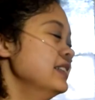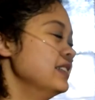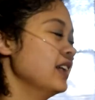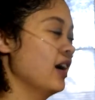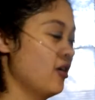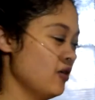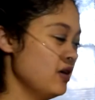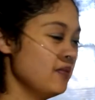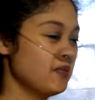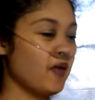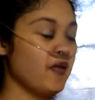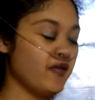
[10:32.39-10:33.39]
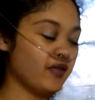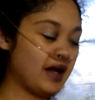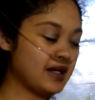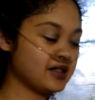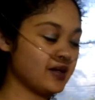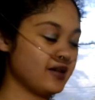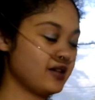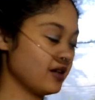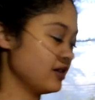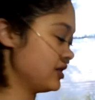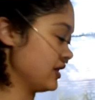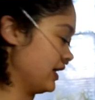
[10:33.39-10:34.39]
No, but we've lost a
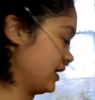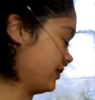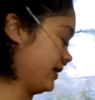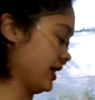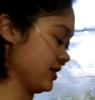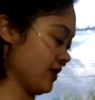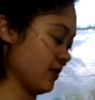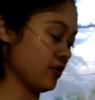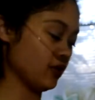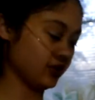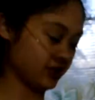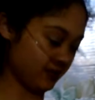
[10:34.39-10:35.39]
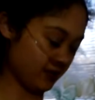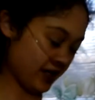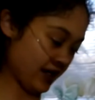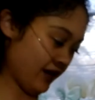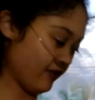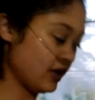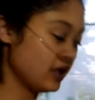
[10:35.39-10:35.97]
good chunk because my bowl isn't big enough.